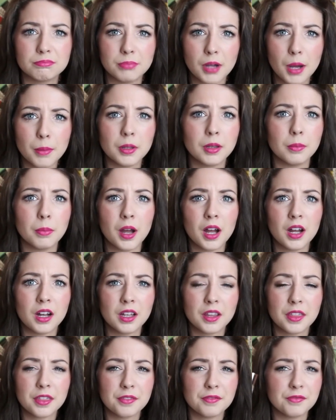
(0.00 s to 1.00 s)
bubble
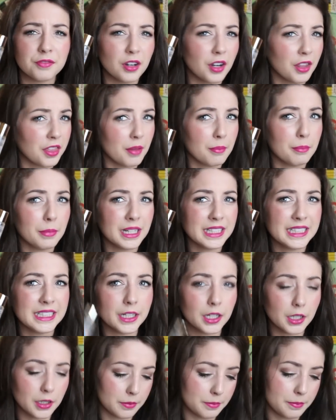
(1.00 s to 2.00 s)
bath for a
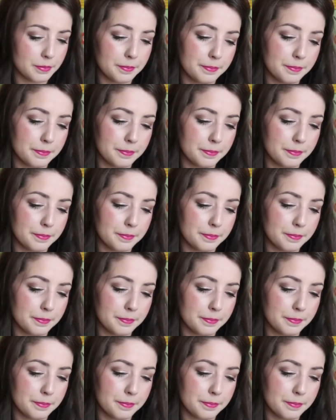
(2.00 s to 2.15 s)
Thumbelina.